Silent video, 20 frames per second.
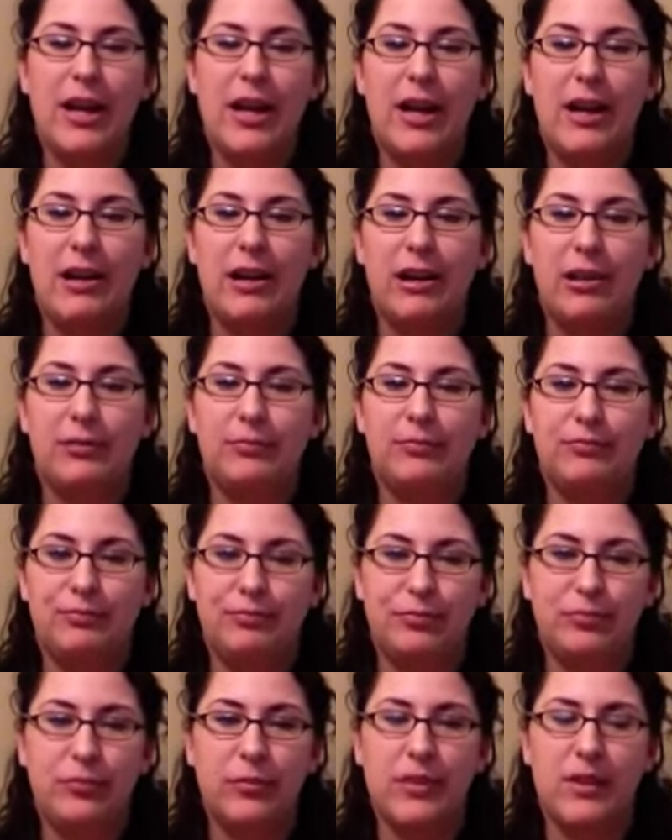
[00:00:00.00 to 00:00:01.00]

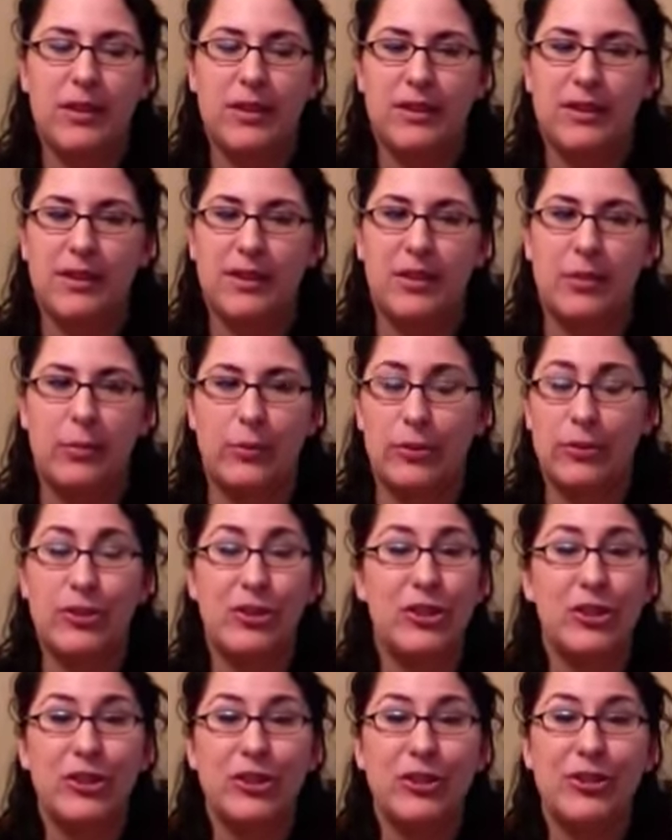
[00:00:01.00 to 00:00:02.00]
since it's almost
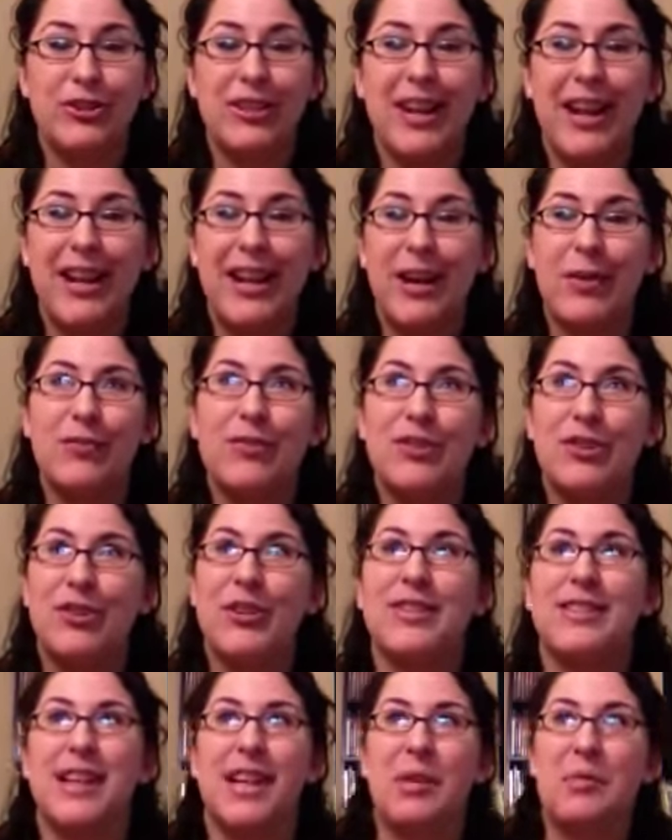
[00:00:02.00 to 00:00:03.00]
June, and I'm so
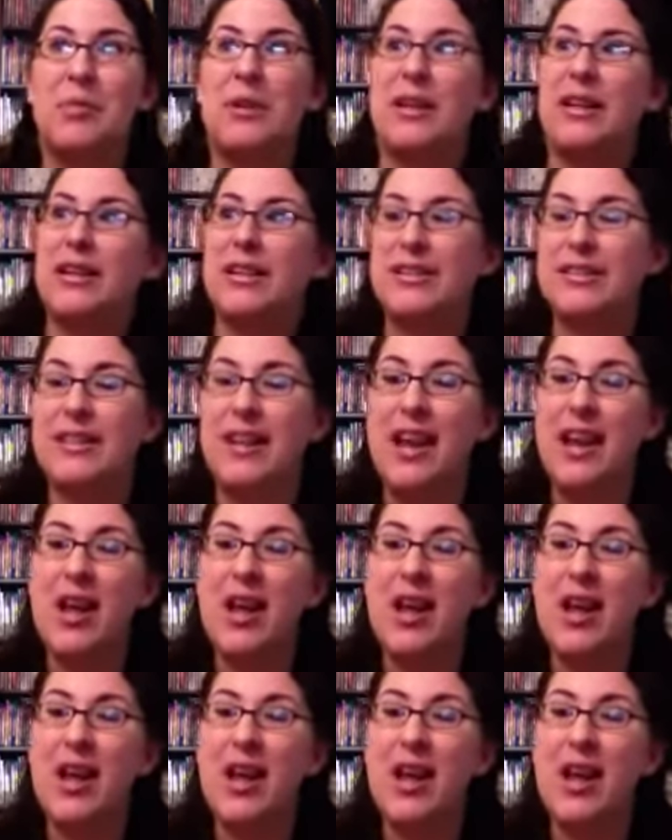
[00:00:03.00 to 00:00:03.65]
excited because